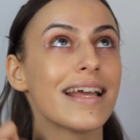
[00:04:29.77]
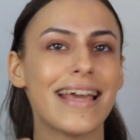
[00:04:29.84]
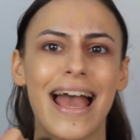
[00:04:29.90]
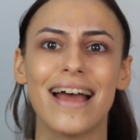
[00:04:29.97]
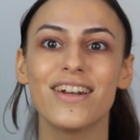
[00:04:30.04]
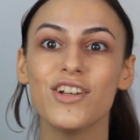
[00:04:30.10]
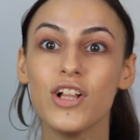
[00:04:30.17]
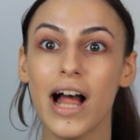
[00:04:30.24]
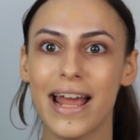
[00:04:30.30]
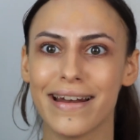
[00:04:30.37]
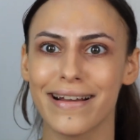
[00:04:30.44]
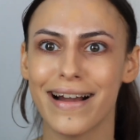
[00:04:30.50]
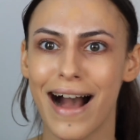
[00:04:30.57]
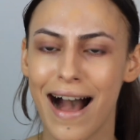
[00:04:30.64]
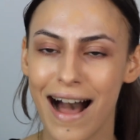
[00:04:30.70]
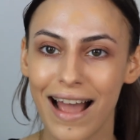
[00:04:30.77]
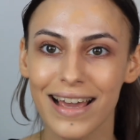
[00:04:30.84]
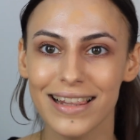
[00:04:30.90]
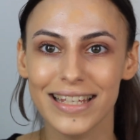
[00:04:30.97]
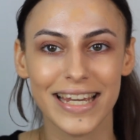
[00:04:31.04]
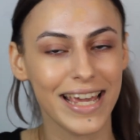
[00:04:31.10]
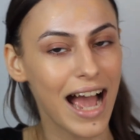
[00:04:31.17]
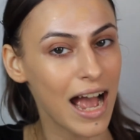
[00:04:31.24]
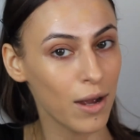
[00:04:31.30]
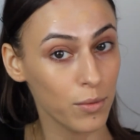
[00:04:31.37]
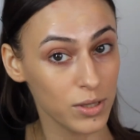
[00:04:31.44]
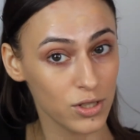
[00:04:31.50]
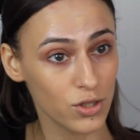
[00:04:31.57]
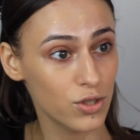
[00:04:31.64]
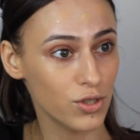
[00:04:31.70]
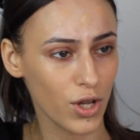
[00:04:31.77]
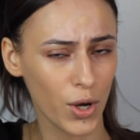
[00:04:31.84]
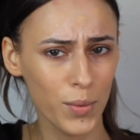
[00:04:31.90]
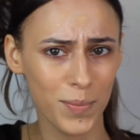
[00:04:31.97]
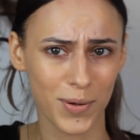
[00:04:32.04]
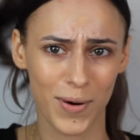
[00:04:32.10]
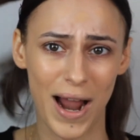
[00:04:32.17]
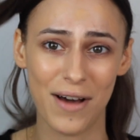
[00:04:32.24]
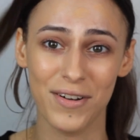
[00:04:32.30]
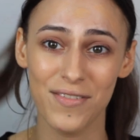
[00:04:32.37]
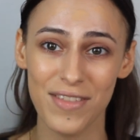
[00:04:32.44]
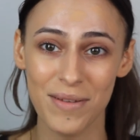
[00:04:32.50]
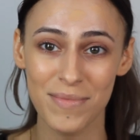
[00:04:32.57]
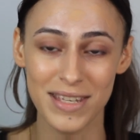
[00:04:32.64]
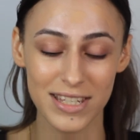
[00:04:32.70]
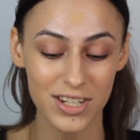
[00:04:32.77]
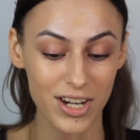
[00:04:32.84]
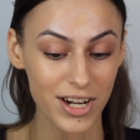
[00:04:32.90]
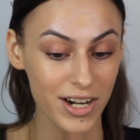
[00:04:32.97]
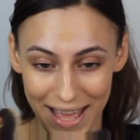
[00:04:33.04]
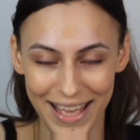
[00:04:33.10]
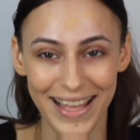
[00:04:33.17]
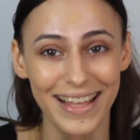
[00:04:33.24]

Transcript: Kendall and Kylie, I was so proud of them this year.